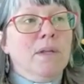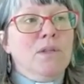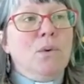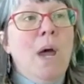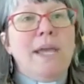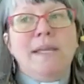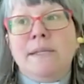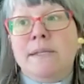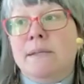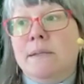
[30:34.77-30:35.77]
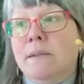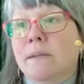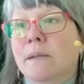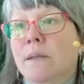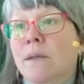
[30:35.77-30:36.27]
Twice.
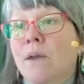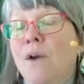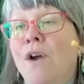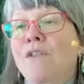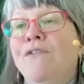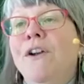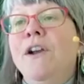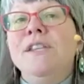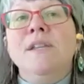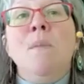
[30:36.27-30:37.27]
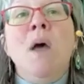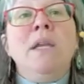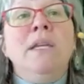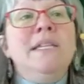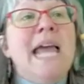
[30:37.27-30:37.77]
First, among
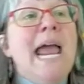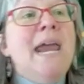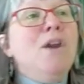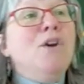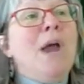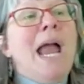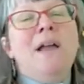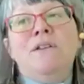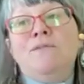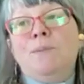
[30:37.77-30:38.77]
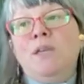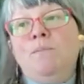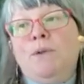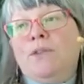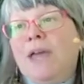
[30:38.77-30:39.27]
an entire crowd of
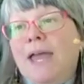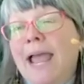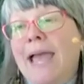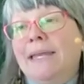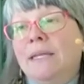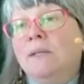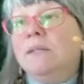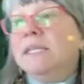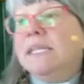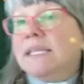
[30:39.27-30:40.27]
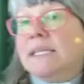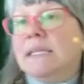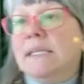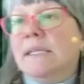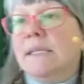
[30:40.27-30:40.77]
people that had illnesses